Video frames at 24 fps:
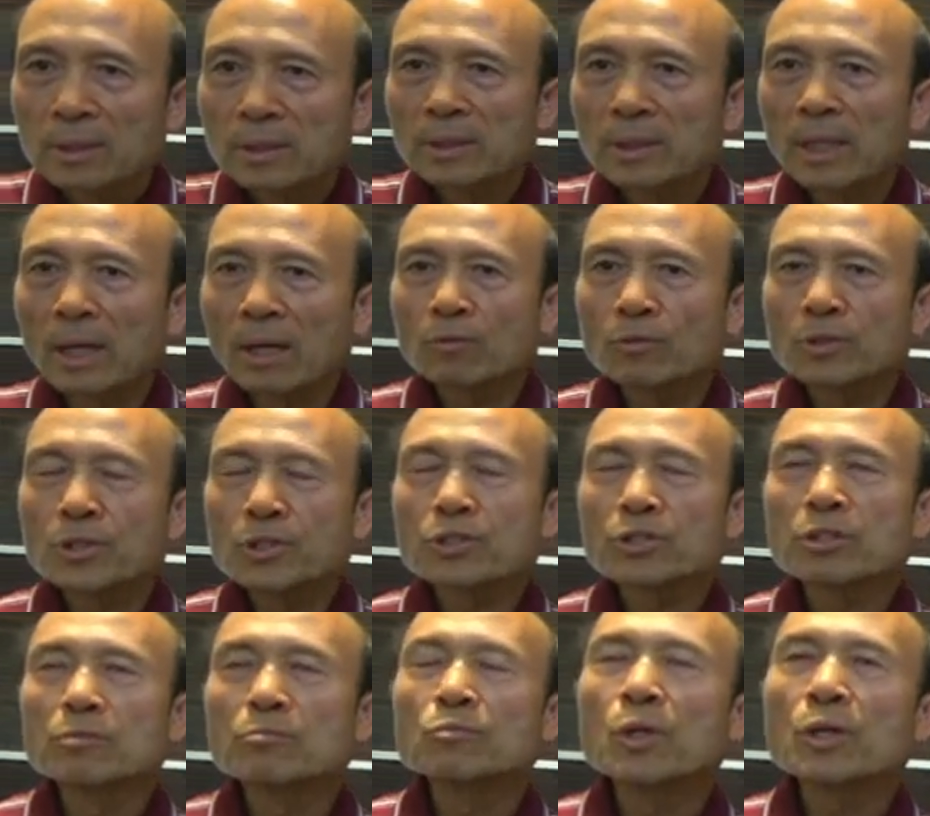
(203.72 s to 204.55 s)
that we
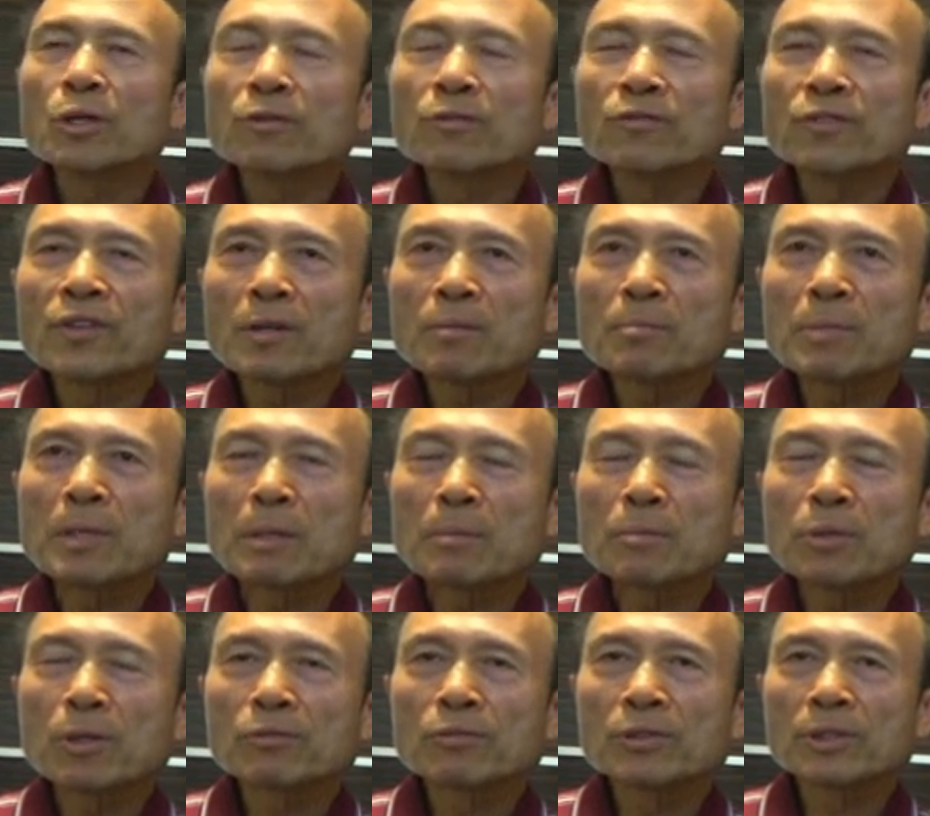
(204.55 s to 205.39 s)
should motivate
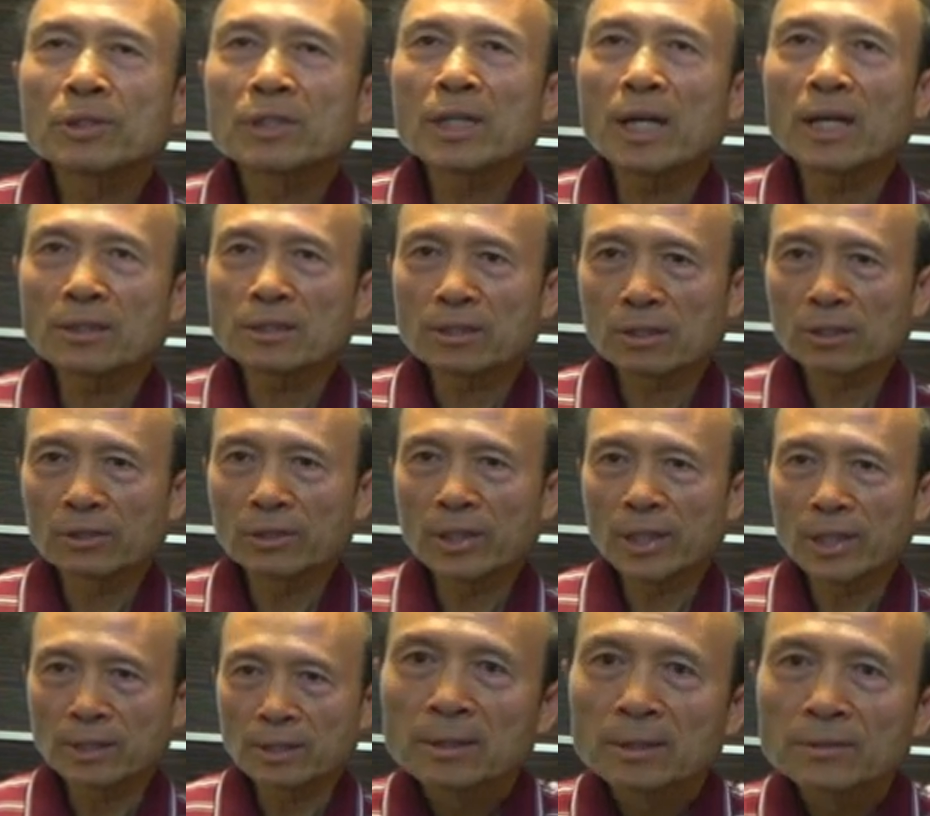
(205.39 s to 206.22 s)
people with God's
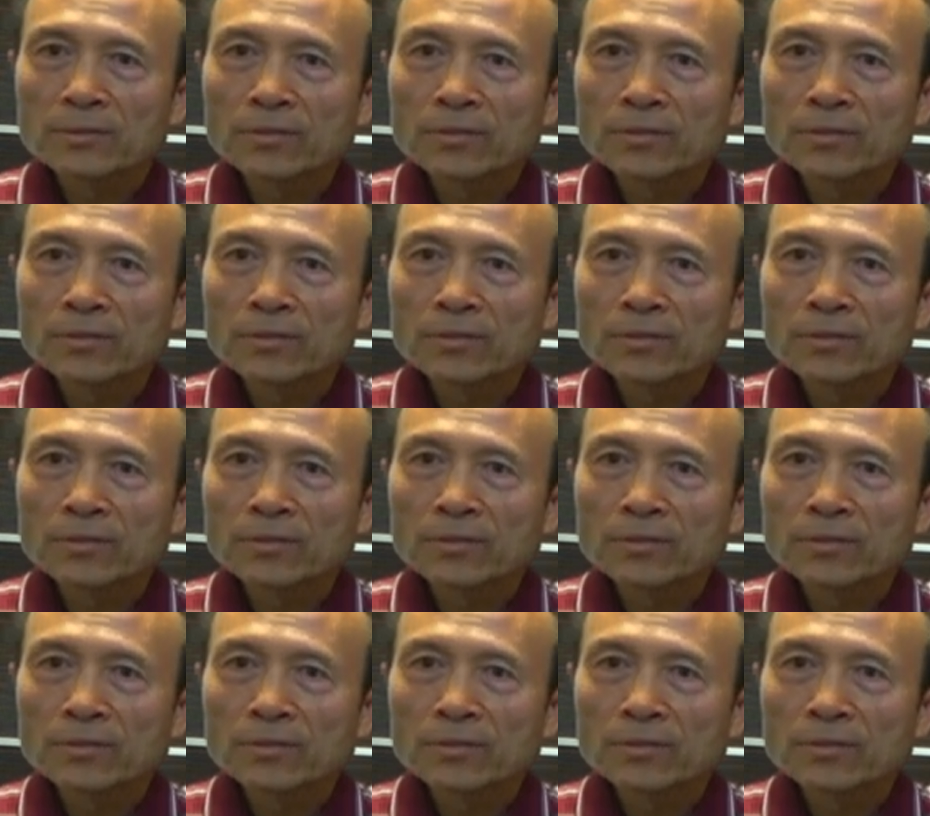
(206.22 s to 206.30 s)
grace.